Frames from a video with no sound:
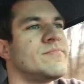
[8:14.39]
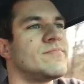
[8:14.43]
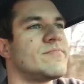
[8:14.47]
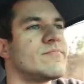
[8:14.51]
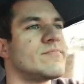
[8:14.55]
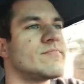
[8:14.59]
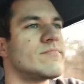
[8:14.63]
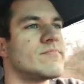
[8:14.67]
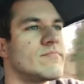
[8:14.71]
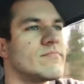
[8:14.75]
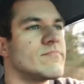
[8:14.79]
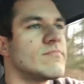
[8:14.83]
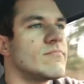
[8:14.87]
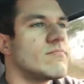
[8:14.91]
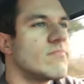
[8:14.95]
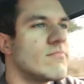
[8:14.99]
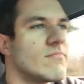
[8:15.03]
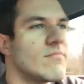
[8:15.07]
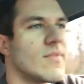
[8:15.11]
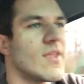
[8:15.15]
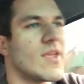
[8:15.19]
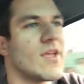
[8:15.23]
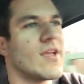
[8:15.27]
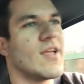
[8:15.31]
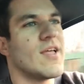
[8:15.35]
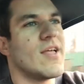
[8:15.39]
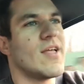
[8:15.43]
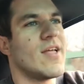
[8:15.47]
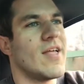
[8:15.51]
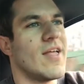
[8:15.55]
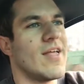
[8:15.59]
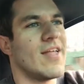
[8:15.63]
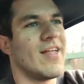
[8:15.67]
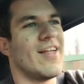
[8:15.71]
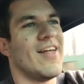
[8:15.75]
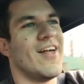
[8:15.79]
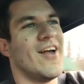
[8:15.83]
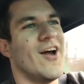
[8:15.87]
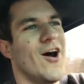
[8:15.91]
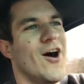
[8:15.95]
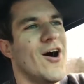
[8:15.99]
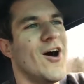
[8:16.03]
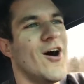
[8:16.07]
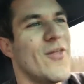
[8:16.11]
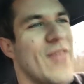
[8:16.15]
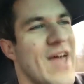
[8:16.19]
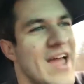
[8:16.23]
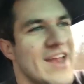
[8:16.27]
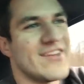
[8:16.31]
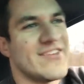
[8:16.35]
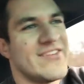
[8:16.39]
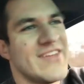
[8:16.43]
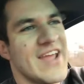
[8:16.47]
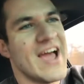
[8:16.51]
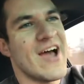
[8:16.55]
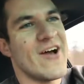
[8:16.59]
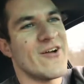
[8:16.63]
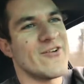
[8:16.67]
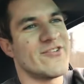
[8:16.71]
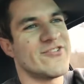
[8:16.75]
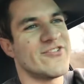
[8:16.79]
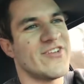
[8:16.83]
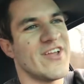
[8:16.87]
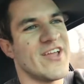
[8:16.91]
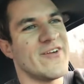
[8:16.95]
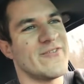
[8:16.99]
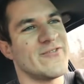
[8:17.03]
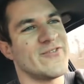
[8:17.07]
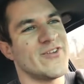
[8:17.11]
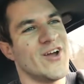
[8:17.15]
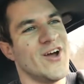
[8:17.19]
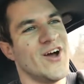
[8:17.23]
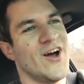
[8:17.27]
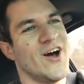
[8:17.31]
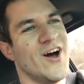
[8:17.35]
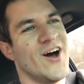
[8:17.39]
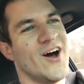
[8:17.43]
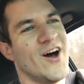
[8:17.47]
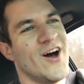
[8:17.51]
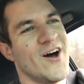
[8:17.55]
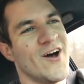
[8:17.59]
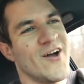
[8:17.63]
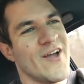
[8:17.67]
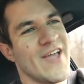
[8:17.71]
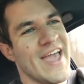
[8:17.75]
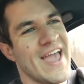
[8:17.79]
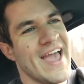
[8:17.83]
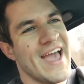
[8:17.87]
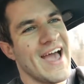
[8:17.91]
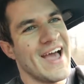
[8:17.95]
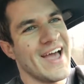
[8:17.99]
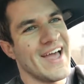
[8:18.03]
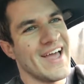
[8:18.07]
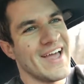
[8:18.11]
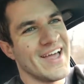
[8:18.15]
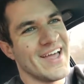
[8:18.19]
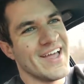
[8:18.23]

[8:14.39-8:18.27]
Oh, that downshift. Oh, yeah.